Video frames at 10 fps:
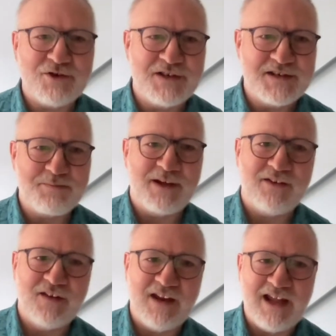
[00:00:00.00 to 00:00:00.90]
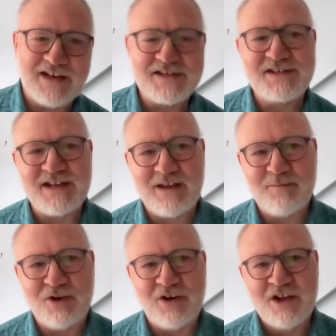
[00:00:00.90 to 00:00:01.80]
she spent in
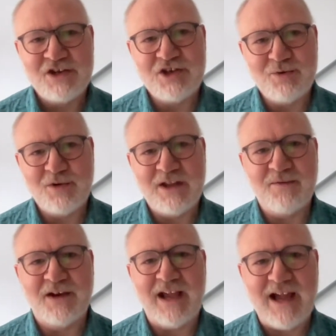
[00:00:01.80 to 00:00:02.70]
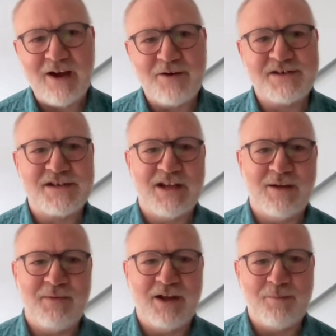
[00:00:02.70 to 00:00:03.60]
entertainment, she would give an hour to
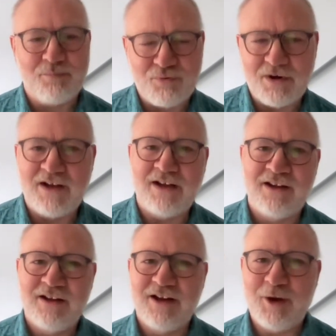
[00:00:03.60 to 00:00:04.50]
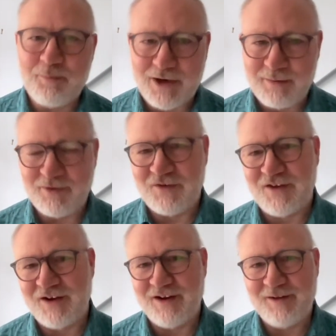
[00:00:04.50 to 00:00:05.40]
him in prayer and Bible
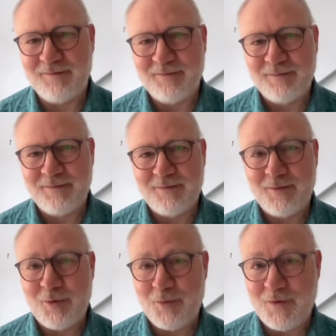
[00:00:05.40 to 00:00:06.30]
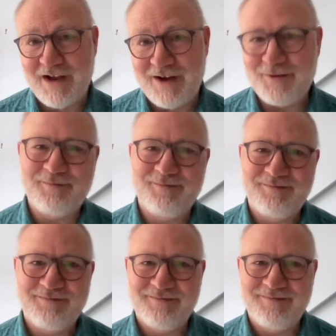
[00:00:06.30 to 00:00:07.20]
study. Wow.
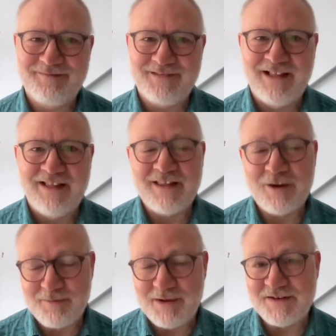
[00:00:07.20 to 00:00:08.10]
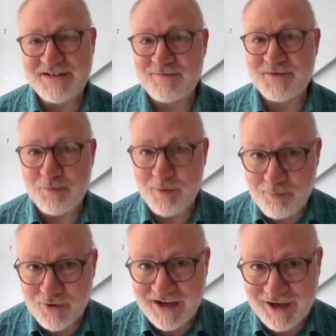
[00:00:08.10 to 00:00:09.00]
That would mean some of us would be
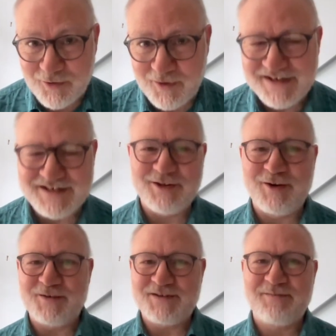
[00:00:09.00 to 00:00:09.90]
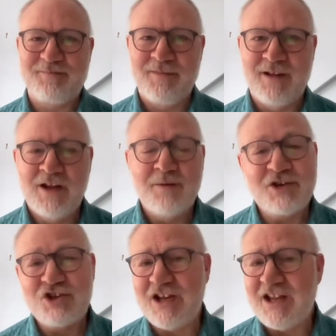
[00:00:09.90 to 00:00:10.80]
praying quite a lot.
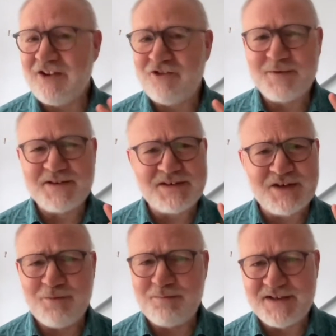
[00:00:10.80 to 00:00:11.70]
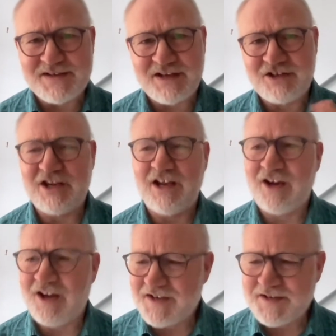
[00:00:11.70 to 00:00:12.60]
But she actually was so busy. She had
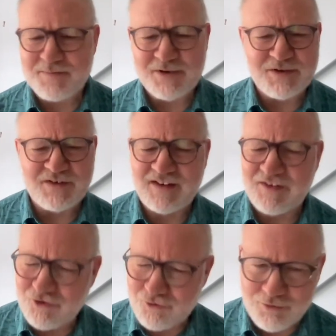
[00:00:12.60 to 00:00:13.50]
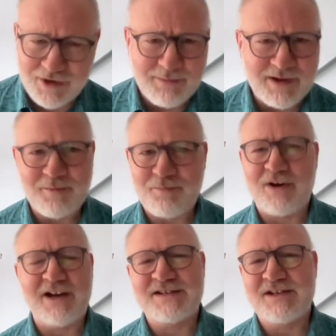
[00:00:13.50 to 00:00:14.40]
a husband who was extremely
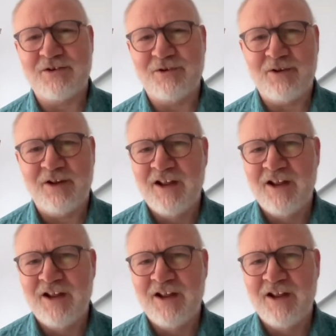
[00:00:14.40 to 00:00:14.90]
impractical.